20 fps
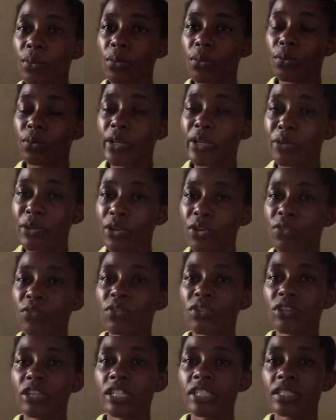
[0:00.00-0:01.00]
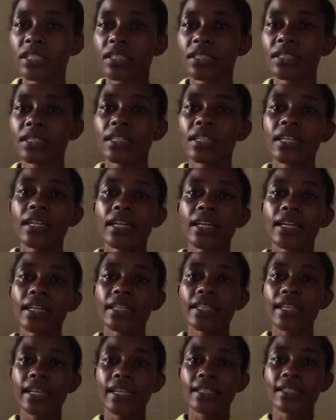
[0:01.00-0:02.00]
when you're ovulating,
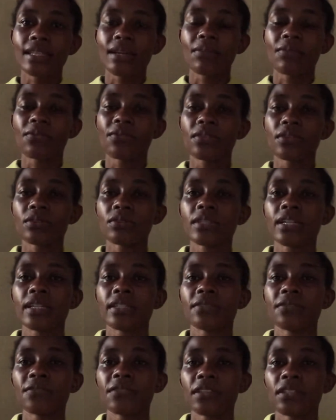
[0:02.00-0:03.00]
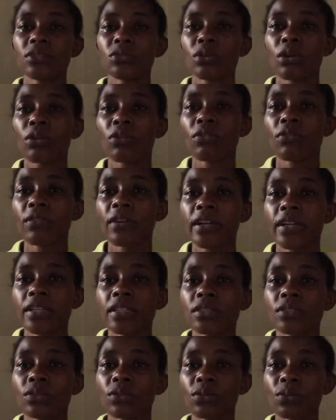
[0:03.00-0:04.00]
there's some fluid that fill your ovary.
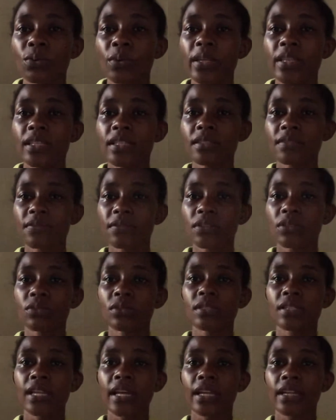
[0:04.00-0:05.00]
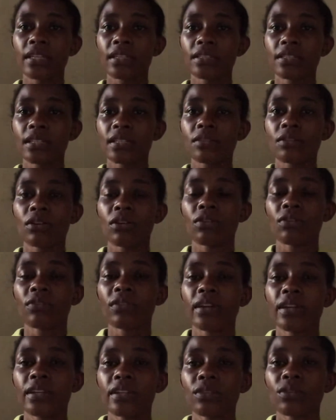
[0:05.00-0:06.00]
So when these fluids are inside your
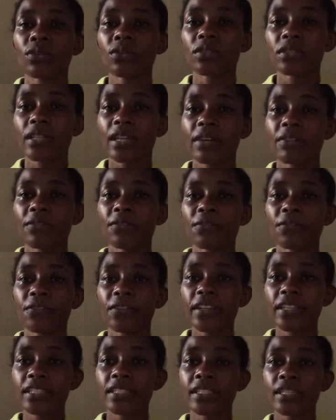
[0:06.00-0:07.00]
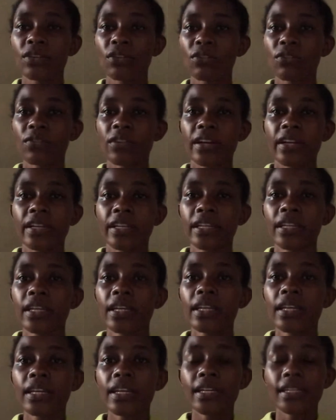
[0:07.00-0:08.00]
ovary, or they have filled the ovary,
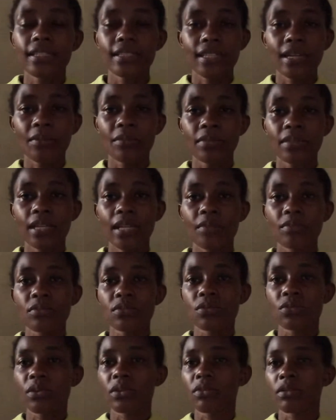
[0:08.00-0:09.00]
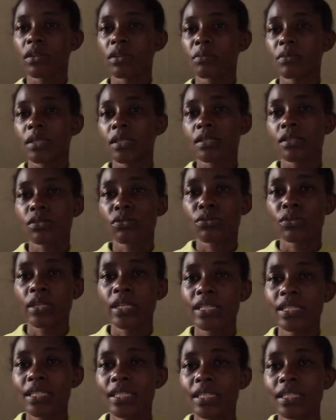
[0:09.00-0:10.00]
sometimes when you're
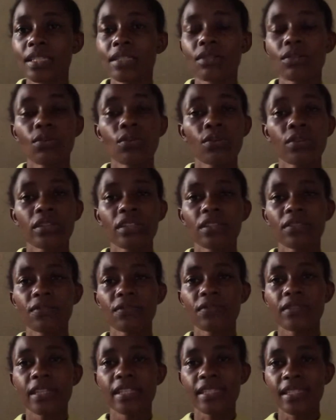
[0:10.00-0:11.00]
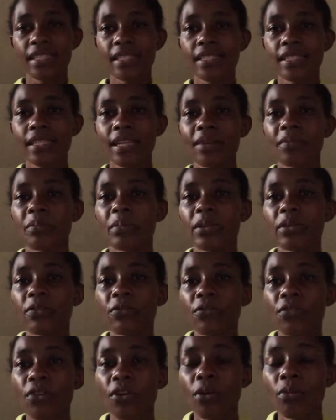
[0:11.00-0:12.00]
menstruating, or if the cysts have been
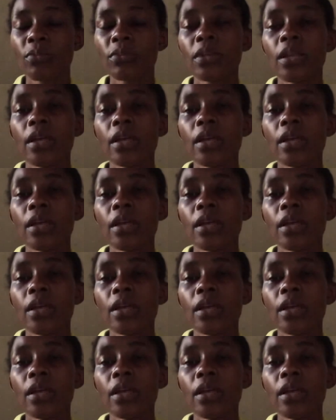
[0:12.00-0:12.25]
formed,